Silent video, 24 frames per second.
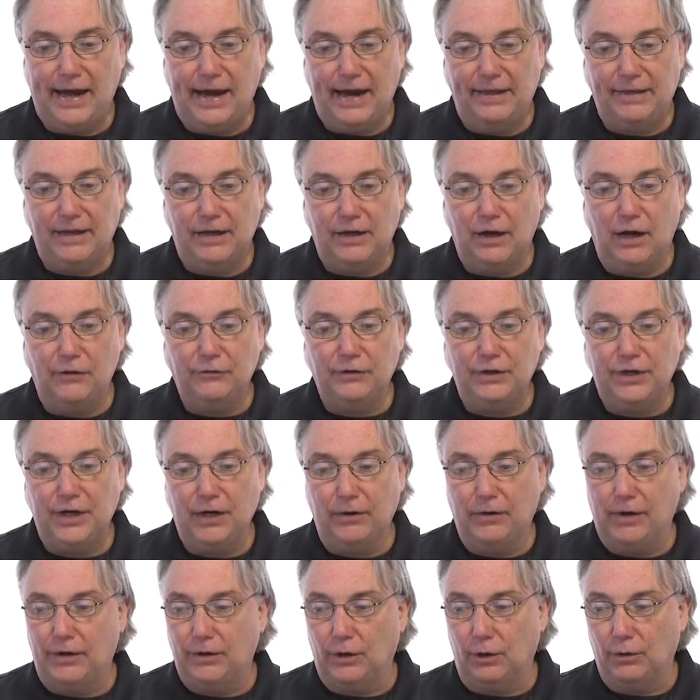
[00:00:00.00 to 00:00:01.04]
And then over
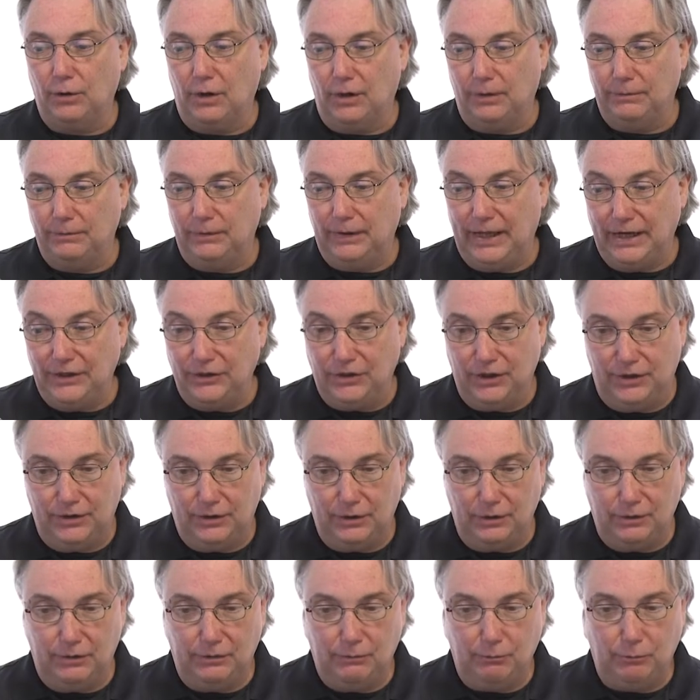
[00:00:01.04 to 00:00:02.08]
here on our, our
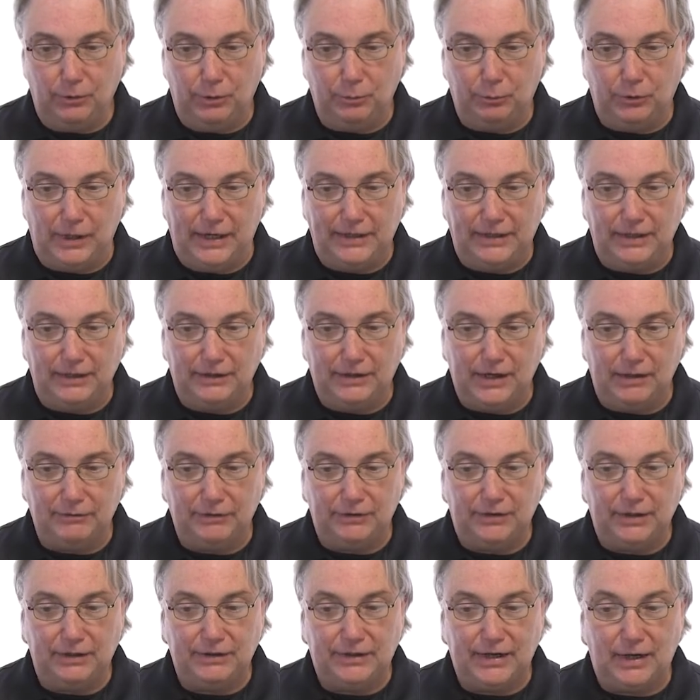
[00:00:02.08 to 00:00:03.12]
legend, we're breaking
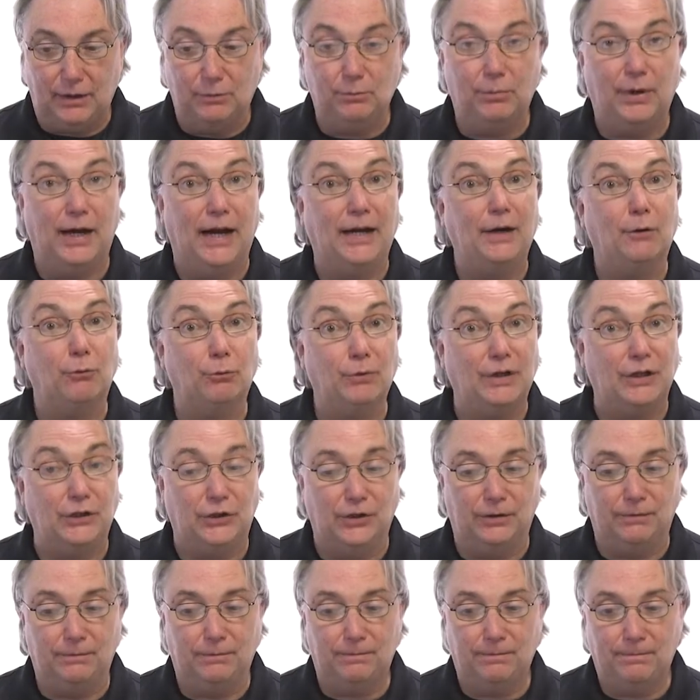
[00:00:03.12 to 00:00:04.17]
everything down by
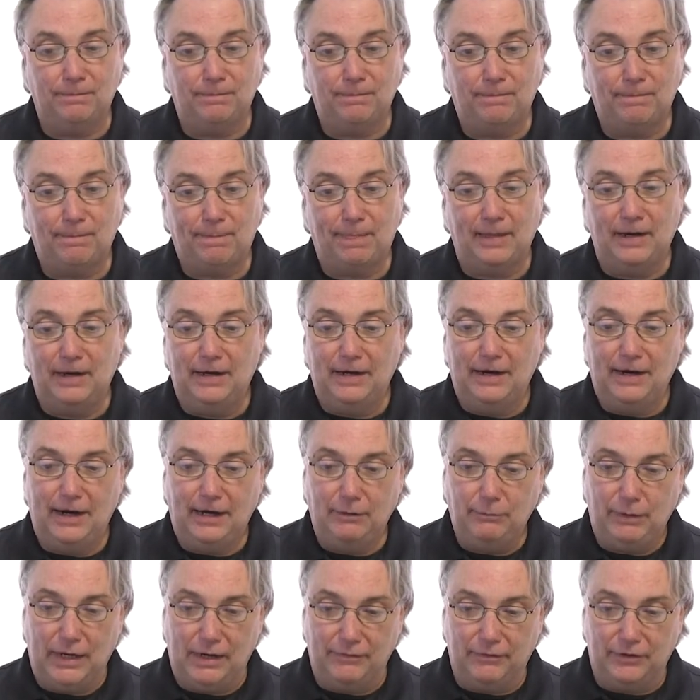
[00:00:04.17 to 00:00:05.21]
region.
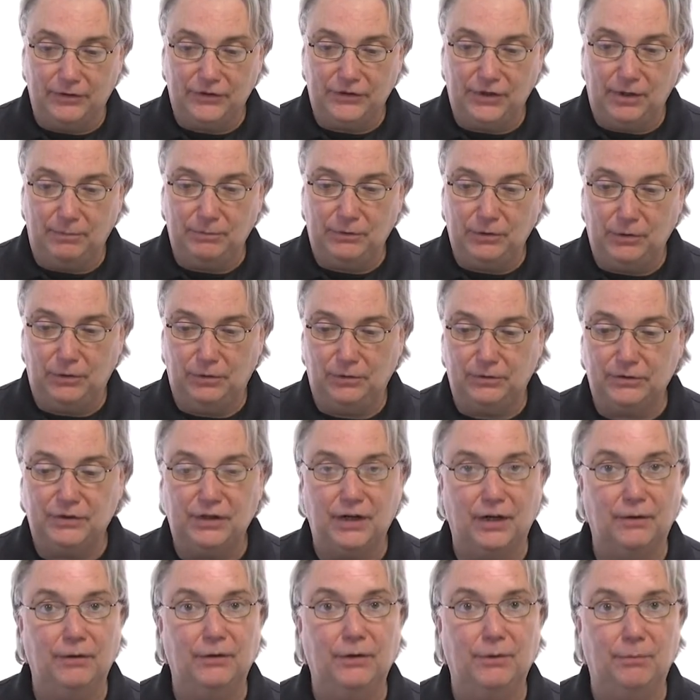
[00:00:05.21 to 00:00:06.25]
And we have our subtotals
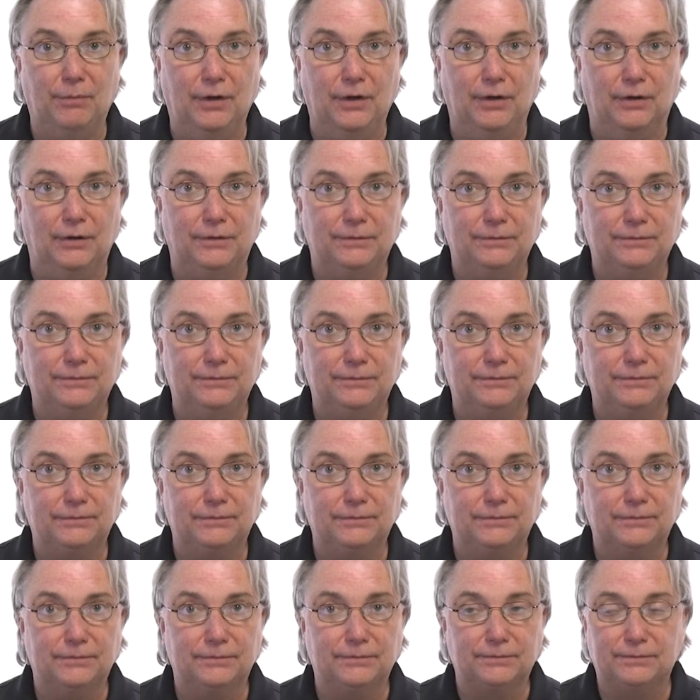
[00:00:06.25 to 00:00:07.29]
here in the middle.
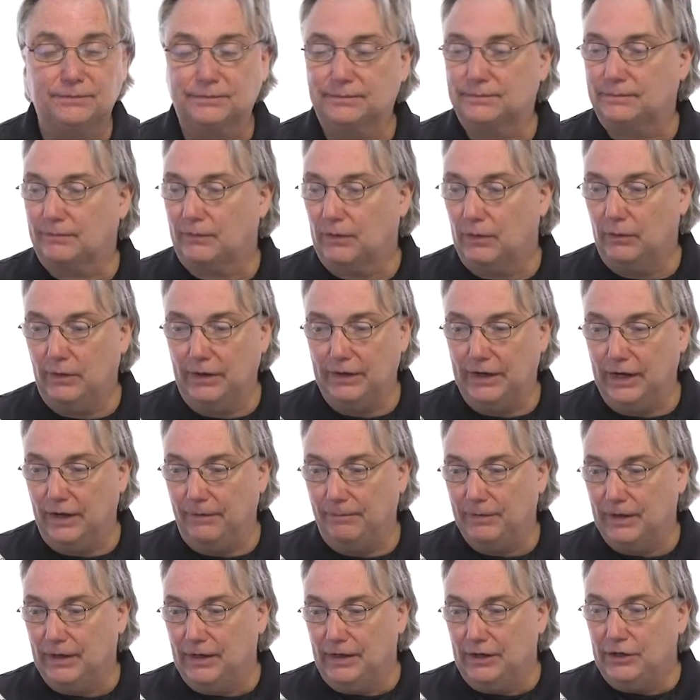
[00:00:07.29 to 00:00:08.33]
All right,
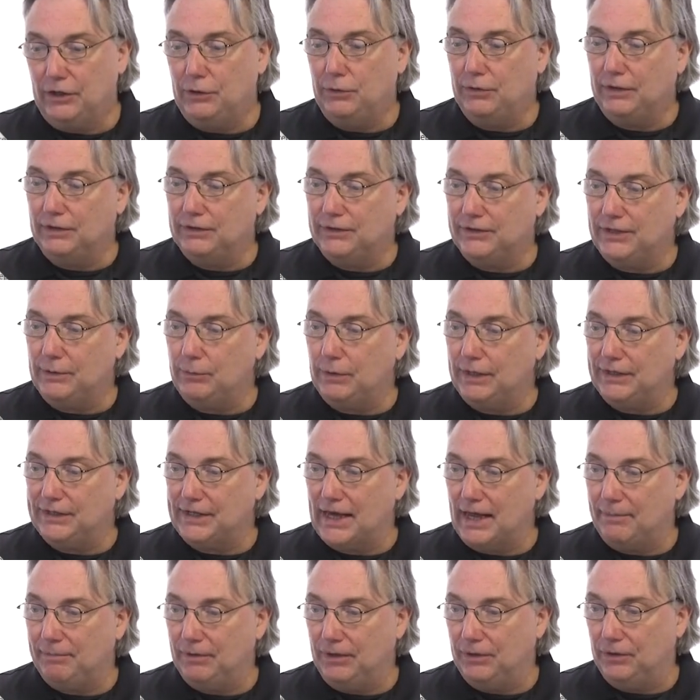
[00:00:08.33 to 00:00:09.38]
now, so you can see what's
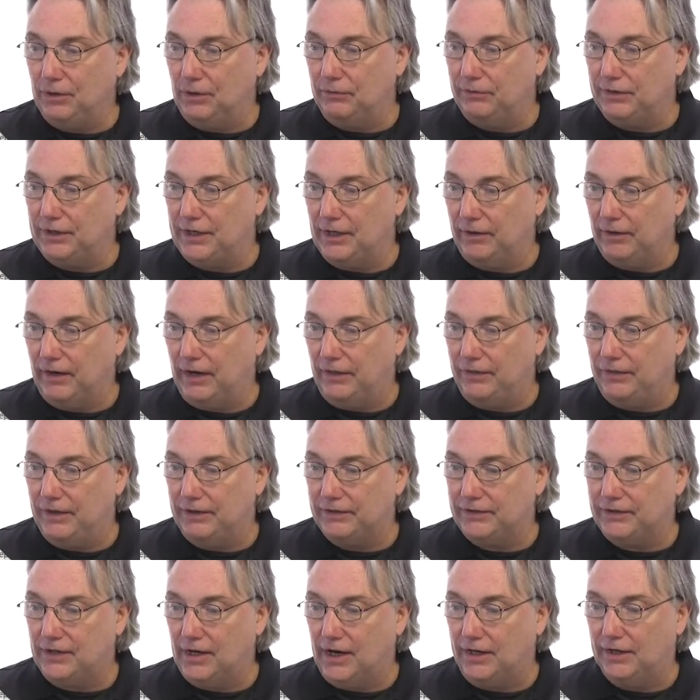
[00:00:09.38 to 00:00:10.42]
happening over here on
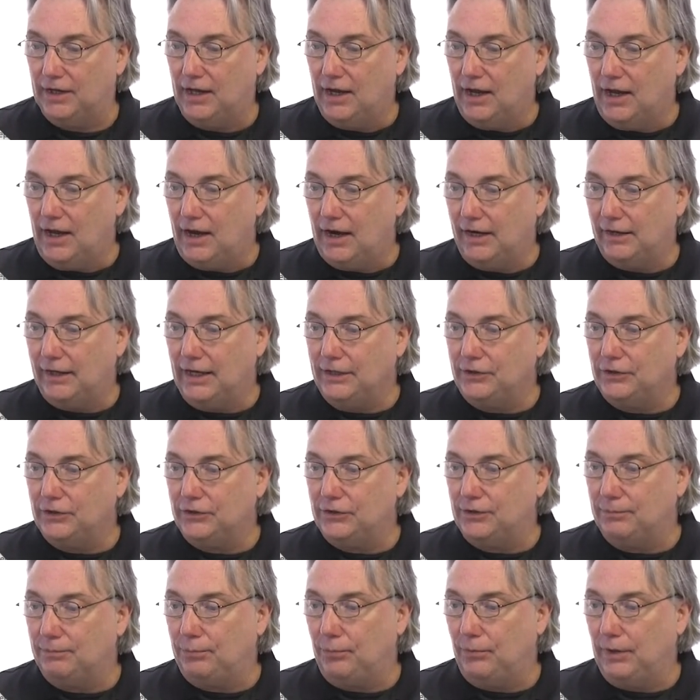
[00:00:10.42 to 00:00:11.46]
this side. I'd like
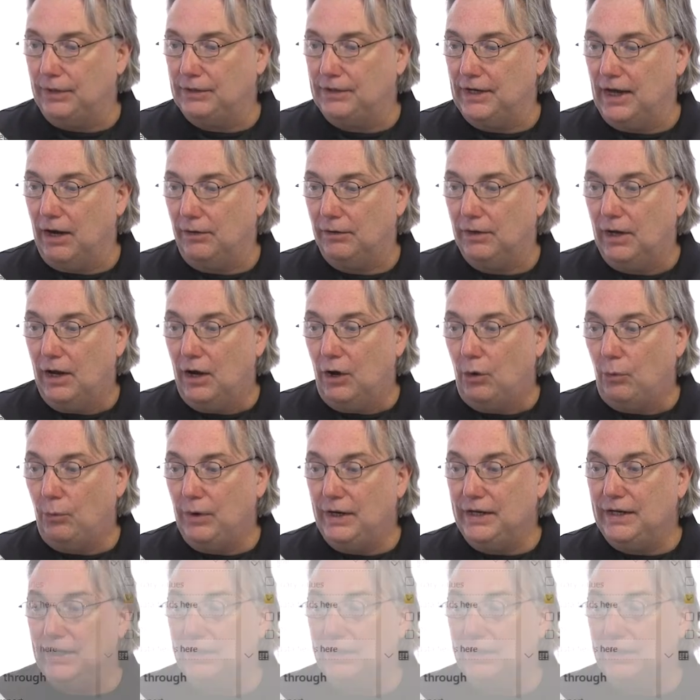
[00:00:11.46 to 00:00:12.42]
just to point out, we